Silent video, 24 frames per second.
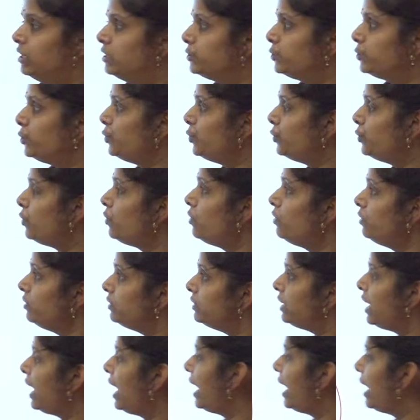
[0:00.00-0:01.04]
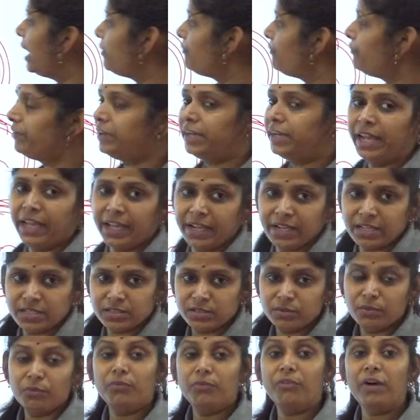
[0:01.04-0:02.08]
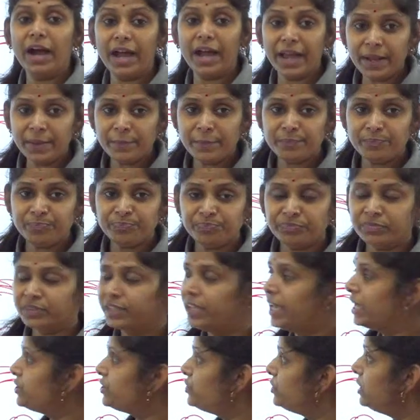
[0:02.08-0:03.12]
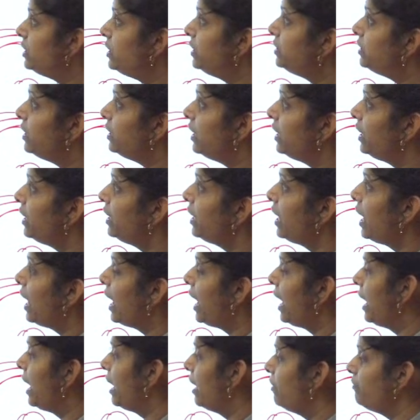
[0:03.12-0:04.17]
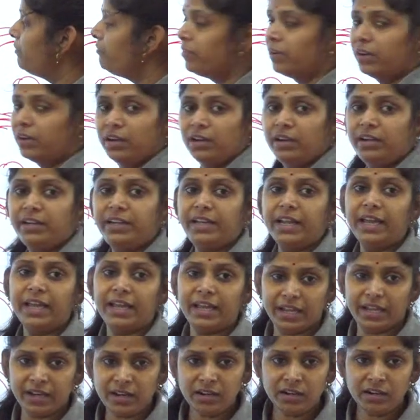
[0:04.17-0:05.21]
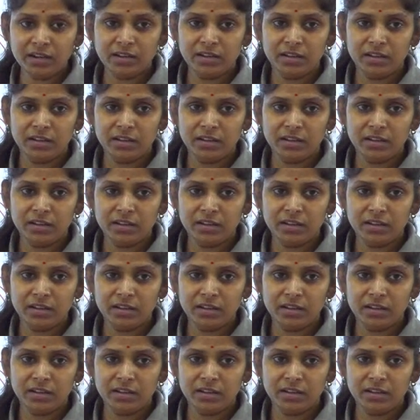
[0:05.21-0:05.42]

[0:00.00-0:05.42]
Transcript: So you know they have tails. Why? Actually they have tail